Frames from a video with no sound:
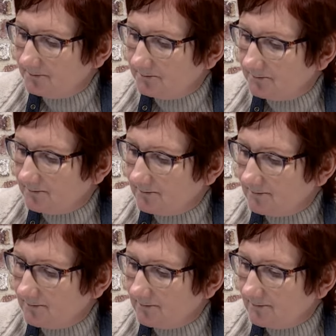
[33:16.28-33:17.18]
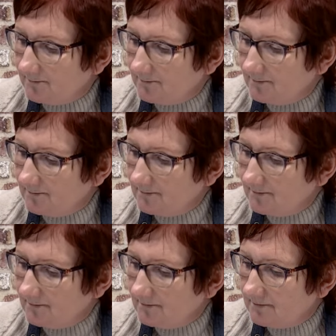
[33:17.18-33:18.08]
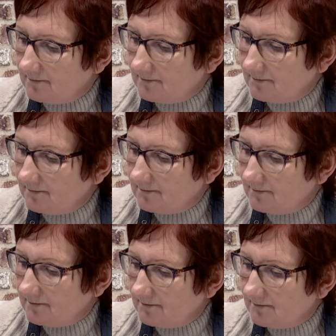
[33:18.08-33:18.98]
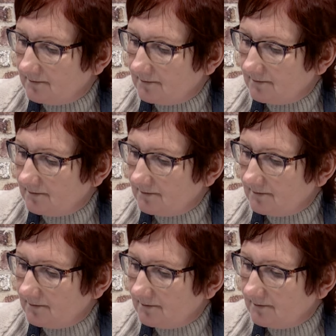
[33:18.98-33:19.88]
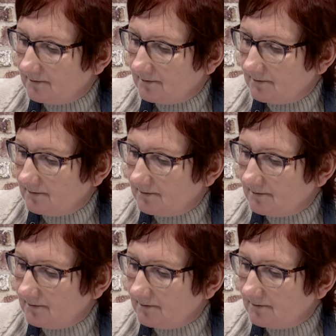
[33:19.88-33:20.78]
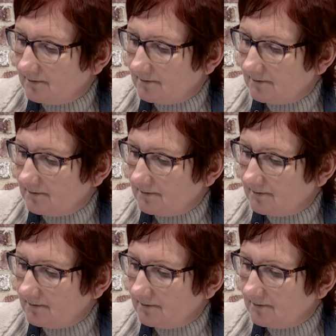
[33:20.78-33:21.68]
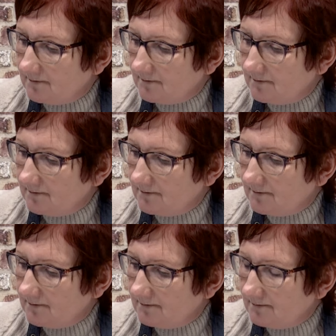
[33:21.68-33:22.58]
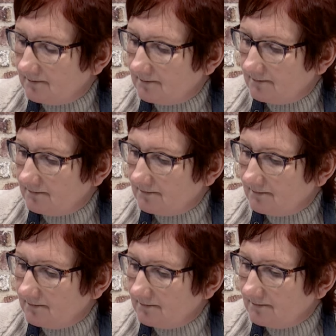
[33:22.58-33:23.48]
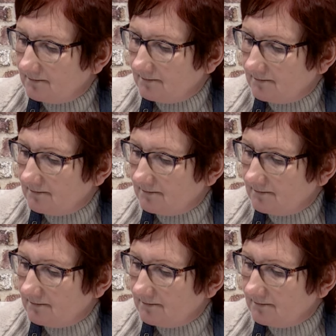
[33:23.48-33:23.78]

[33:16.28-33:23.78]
[no speech]